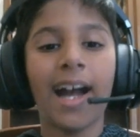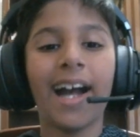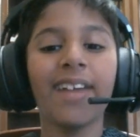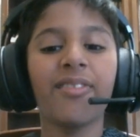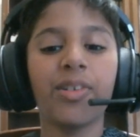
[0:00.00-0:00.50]

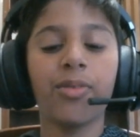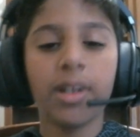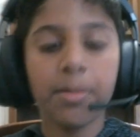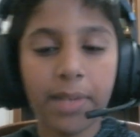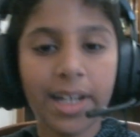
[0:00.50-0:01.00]
Hi
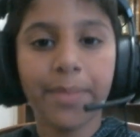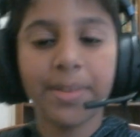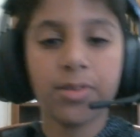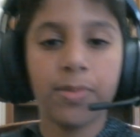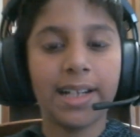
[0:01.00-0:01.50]
everyone, my name
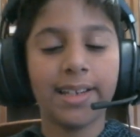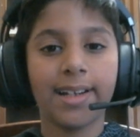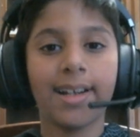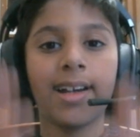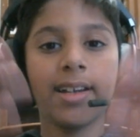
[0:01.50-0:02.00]
is Omar
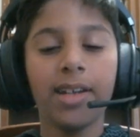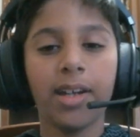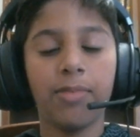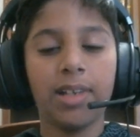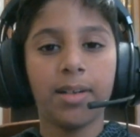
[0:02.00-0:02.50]
Lakani
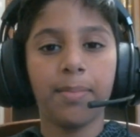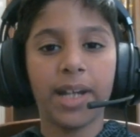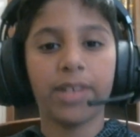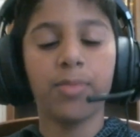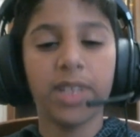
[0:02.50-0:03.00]
and welcome
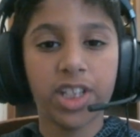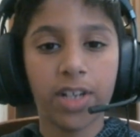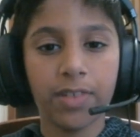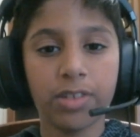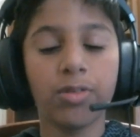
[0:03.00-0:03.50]
back to my
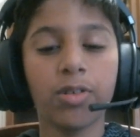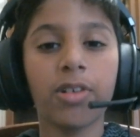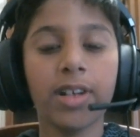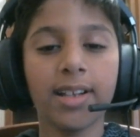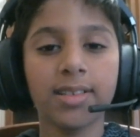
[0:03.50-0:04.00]
Java
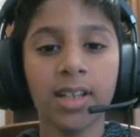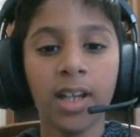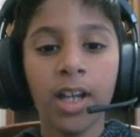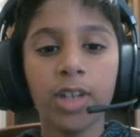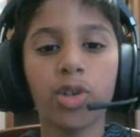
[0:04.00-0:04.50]
tutorials.
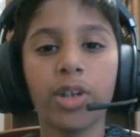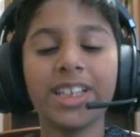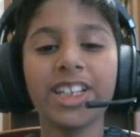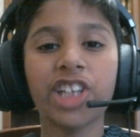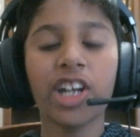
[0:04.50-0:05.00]
So in
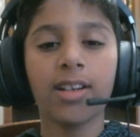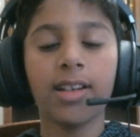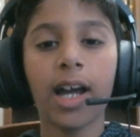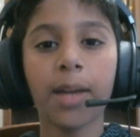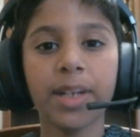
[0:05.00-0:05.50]
this channel,
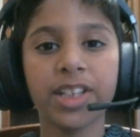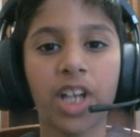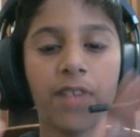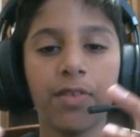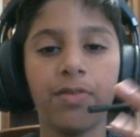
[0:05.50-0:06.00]
I make
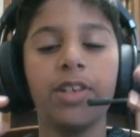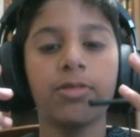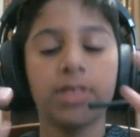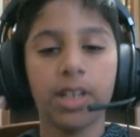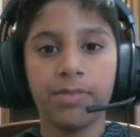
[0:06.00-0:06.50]
Java
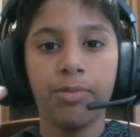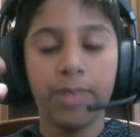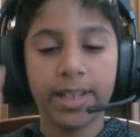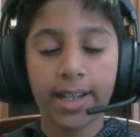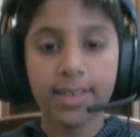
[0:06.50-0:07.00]
videos every
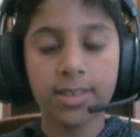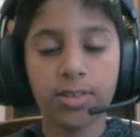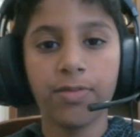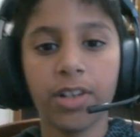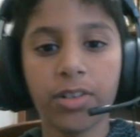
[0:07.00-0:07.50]
weekend, so
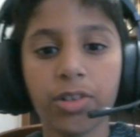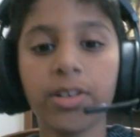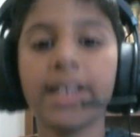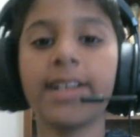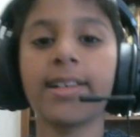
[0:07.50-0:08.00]
if you're new
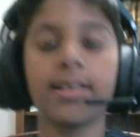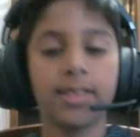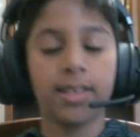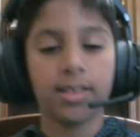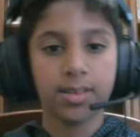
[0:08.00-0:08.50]
here,
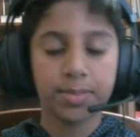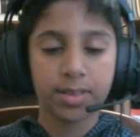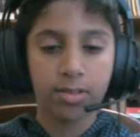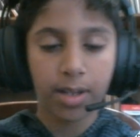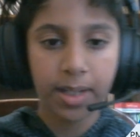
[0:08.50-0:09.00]
consider
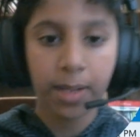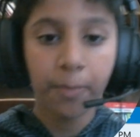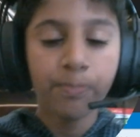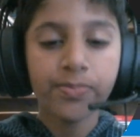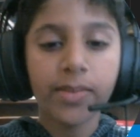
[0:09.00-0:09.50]
subscribing.
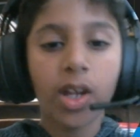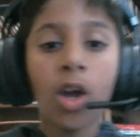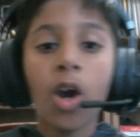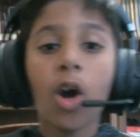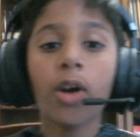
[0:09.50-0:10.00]

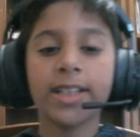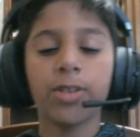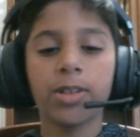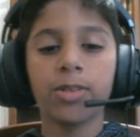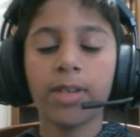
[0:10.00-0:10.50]
Okay,
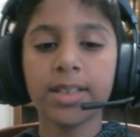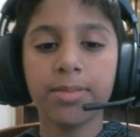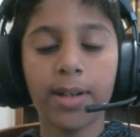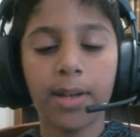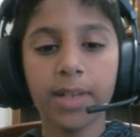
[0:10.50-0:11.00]
so in today's
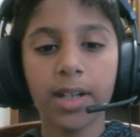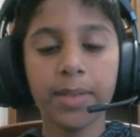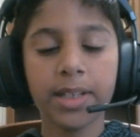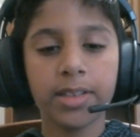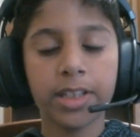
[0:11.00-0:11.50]
video, I'm going to
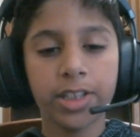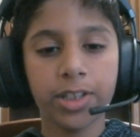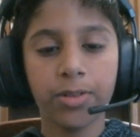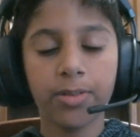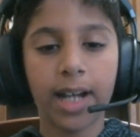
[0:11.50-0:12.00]
be
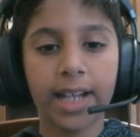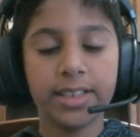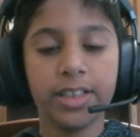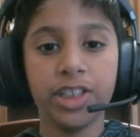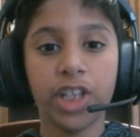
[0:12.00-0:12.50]
teaching you
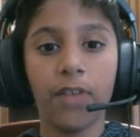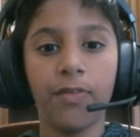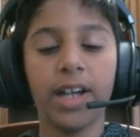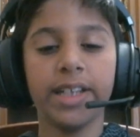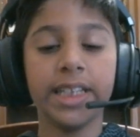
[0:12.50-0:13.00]
guys the
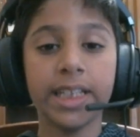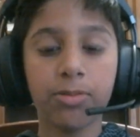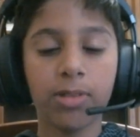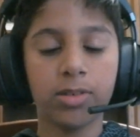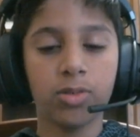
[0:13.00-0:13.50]
Java
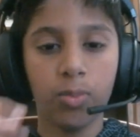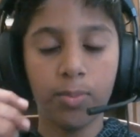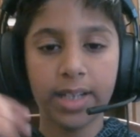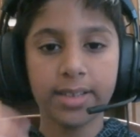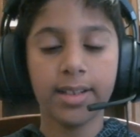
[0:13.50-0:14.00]
equal to
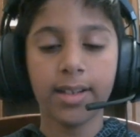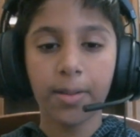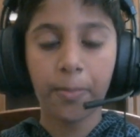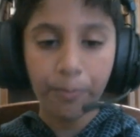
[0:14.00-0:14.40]
method